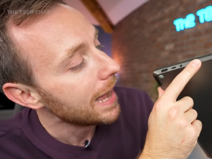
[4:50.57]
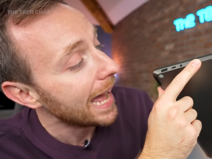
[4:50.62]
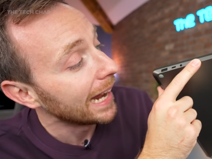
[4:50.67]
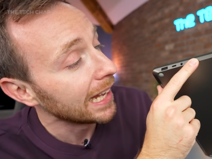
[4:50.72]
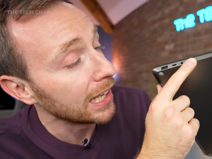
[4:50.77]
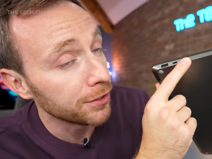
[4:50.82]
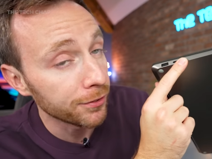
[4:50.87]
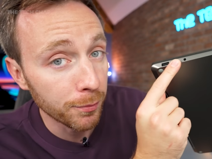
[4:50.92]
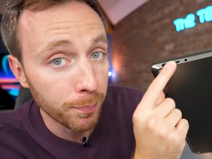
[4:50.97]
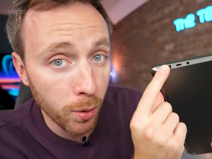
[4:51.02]
And
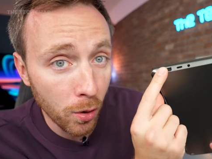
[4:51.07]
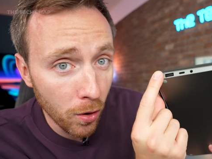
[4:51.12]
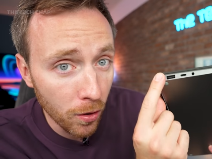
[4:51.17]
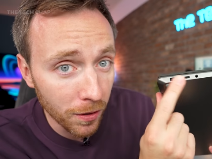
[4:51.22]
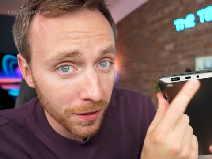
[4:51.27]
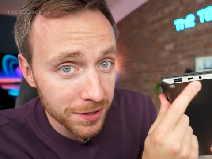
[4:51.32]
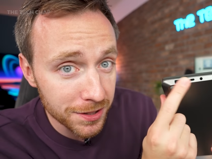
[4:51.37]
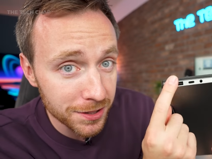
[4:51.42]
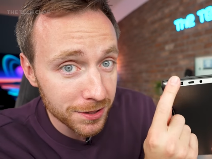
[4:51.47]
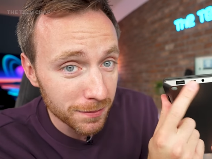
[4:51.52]
as for
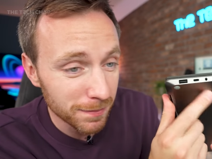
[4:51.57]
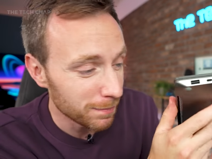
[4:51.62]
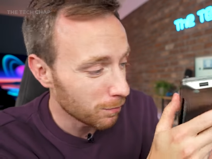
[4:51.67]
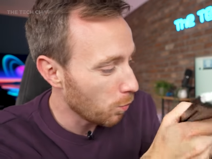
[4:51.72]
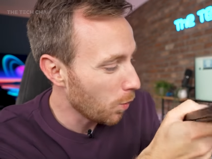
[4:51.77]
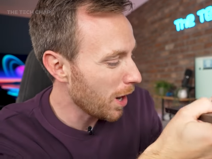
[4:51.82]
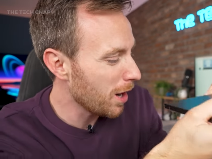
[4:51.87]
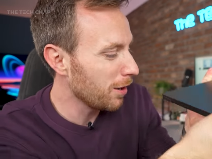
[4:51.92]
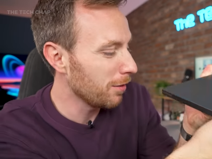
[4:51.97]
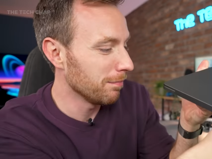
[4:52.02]
ports,
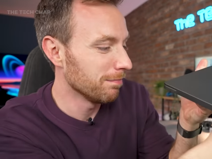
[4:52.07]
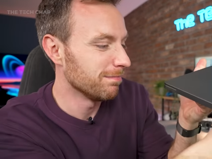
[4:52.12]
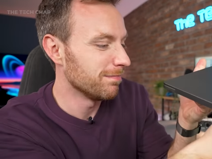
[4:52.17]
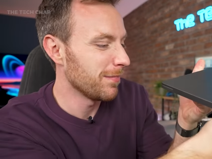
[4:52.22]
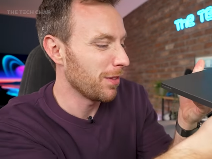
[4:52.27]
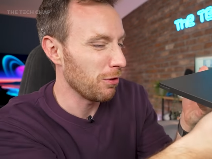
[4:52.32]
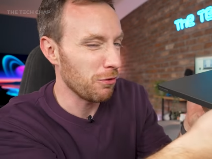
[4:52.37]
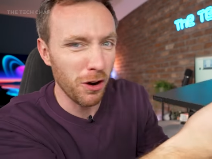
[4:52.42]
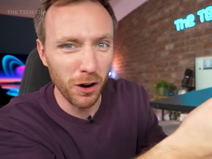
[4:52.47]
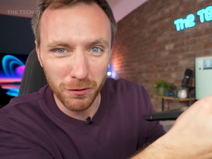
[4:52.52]
well,
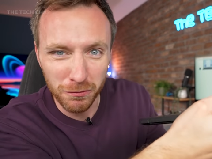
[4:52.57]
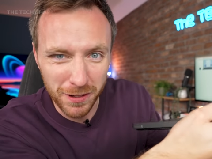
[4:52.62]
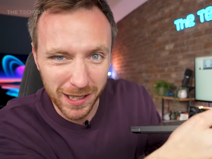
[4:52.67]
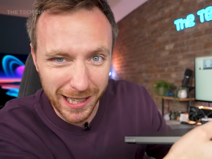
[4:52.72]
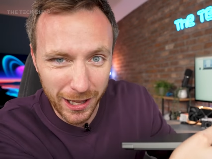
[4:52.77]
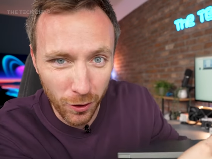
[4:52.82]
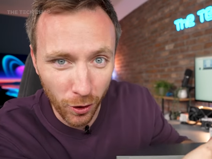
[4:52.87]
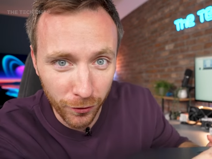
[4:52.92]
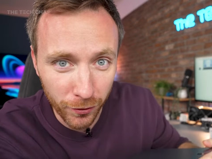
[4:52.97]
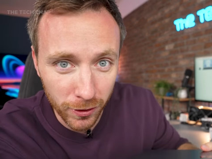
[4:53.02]
there aren't
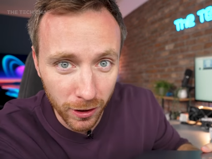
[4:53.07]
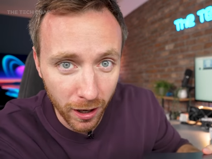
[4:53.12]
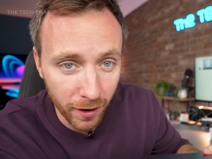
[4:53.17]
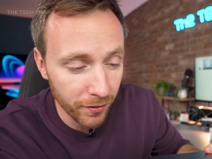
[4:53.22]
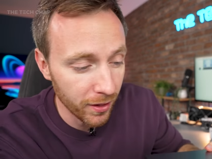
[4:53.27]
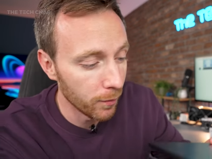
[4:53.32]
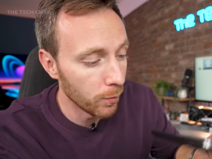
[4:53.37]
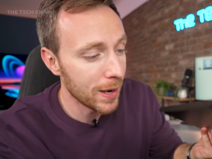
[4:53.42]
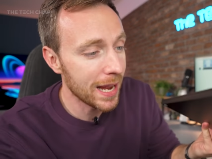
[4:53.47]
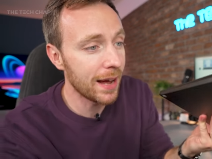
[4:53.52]
really an awful lot
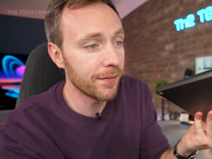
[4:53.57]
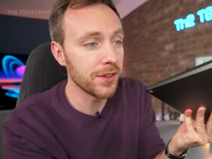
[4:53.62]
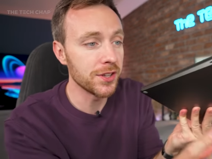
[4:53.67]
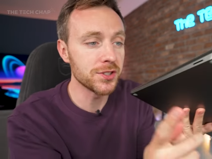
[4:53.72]
of them. We have the